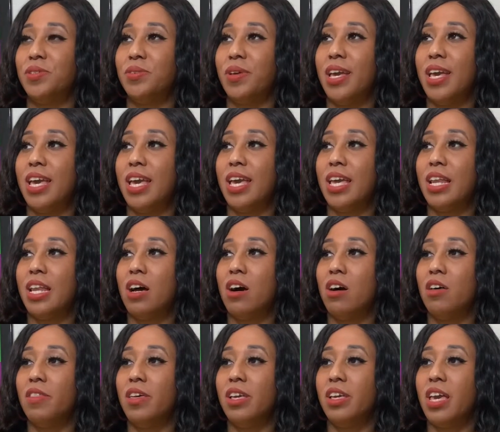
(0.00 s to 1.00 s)
and
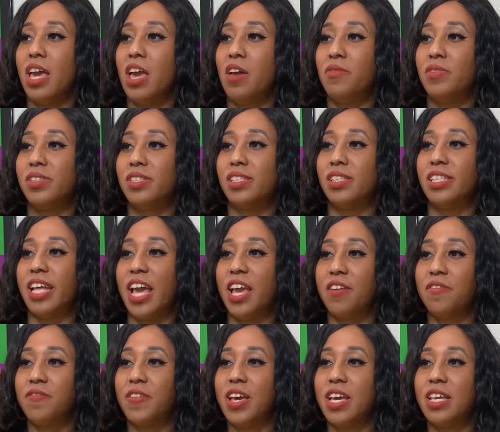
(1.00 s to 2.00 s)
all they gave was a
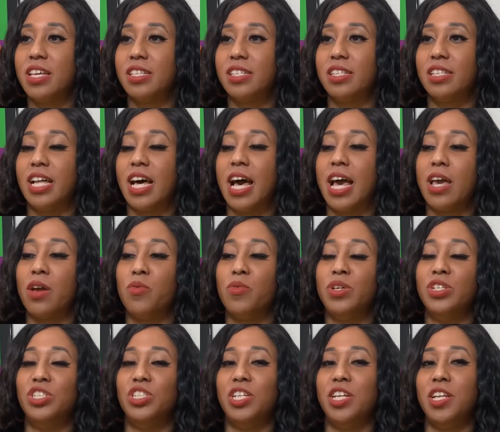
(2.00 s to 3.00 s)
stank face, like
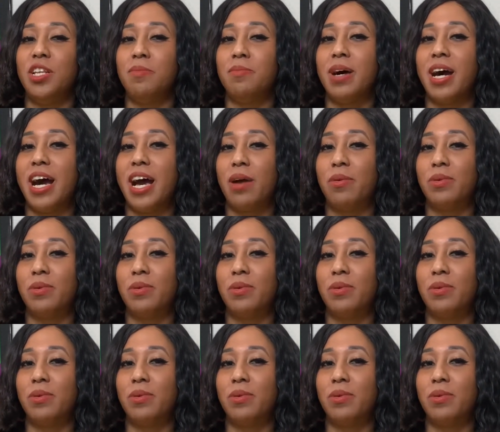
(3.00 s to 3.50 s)
when Jeannie Mai was